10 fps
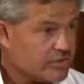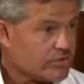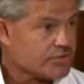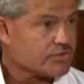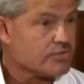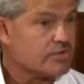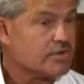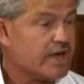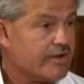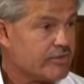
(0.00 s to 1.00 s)

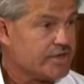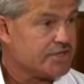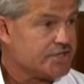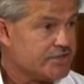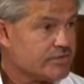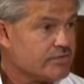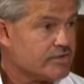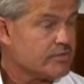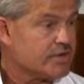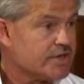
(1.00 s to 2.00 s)
goju-ryu i have one in chito-ryu
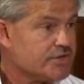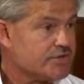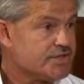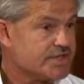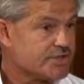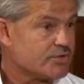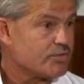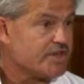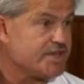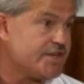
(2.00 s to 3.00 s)
and one in jiu-jitsu
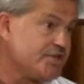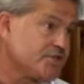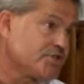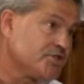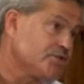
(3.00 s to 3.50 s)
we teach